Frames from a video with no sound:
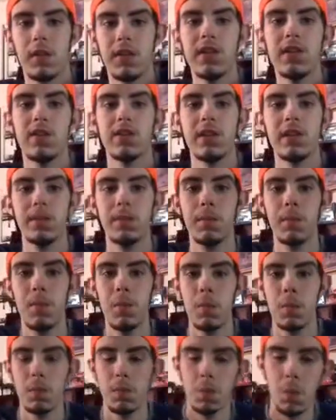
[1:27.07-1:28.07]
Grizzly.
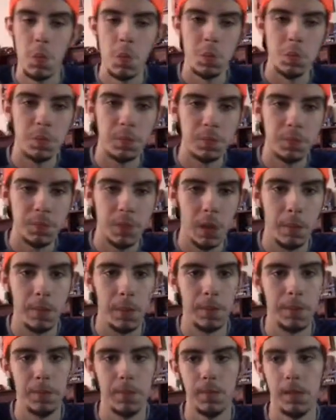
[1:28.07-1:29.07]
I'm
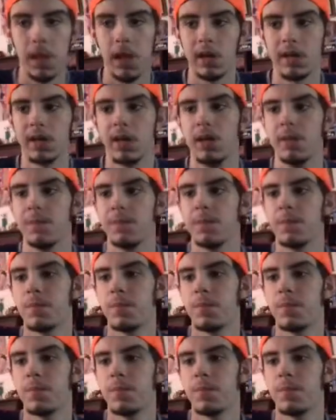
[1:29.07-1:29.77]
a, like a uh,